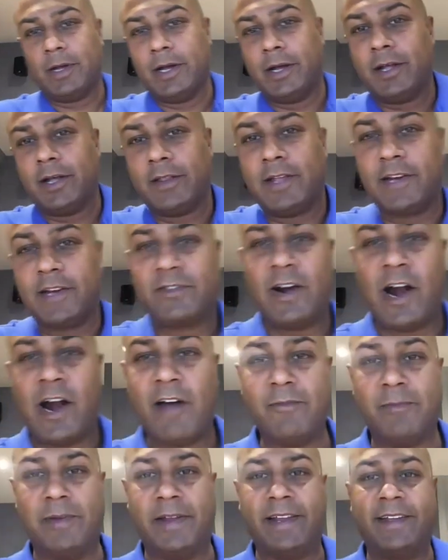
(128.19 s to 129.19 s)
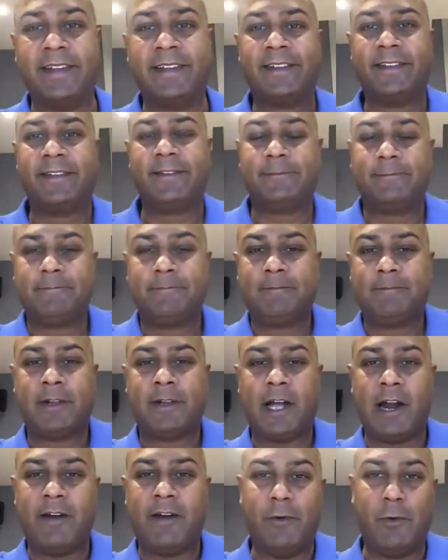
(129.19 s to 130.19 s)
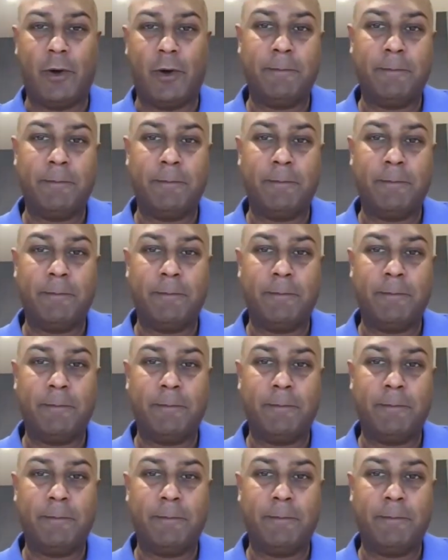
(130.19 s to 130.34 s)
Thanks for having me. Hi, everyone.